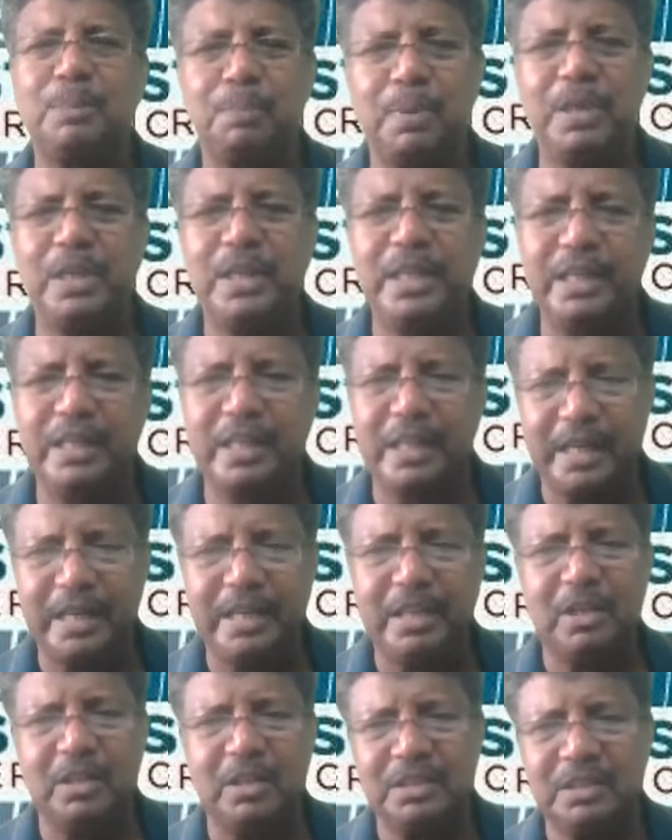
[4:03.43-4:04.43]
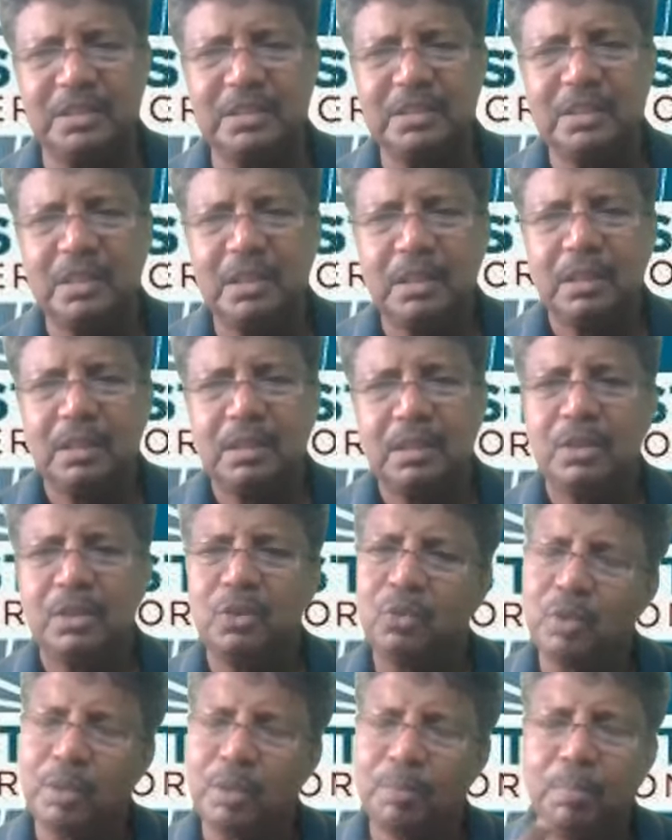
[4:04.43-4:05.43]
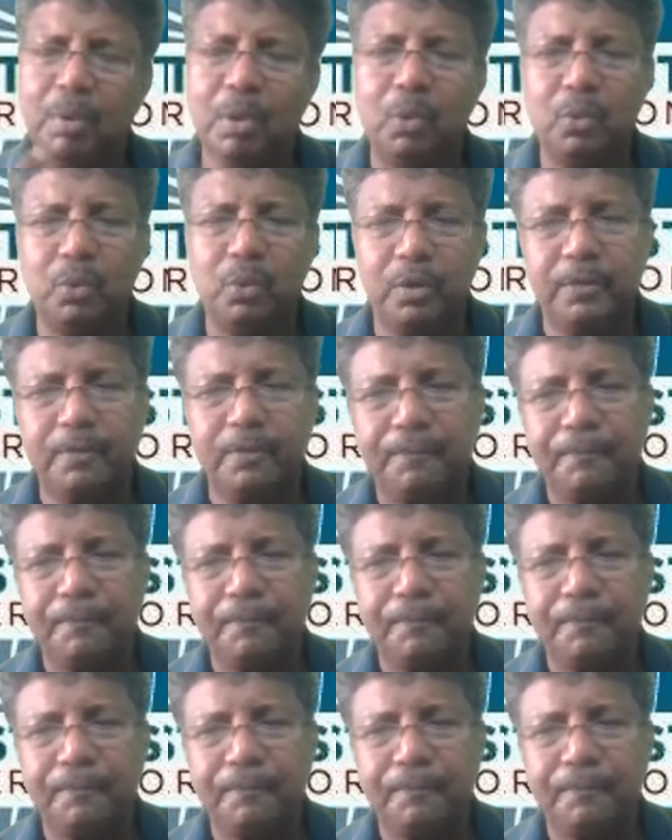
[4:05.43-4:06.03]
are brilliant ideas. You are bold.